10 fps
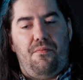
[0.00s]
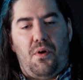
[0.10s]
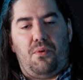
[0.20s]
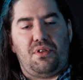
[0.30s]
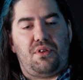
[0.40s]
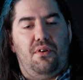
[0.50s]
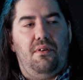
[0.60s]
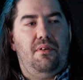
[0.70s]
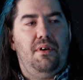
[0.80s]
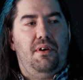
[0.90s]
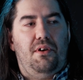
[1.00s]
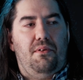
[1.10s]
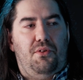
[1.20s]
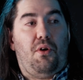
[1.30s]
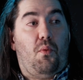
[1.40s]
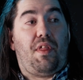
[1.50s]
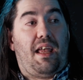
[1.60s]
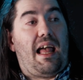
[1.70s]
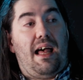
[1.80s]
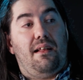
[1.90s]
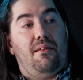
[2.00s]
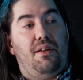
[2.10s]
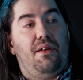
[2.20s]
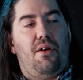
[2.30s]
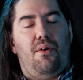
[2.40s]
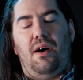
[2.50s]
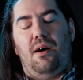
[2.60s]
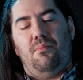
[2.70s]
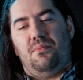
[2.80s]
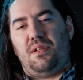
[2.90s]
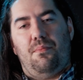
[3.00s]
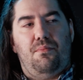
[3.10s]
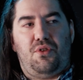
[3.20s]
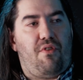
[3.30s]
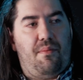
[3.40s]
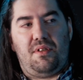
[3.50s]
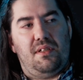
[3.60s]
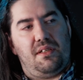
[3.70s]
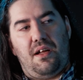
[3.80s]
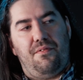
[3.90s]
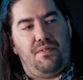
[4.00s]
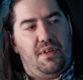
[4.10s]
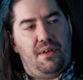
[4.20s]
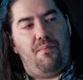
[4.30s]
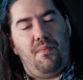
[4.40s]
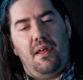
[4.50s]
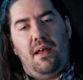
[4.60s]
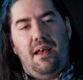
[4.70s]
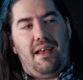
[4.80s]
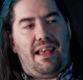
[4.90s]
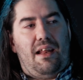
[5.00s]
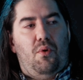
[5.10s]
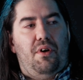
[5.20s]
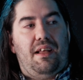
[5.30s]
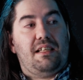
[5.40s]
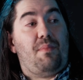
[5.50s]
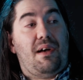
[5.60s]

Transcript: focused on doing what they can, you know, um, some scripts and stuff to get it working as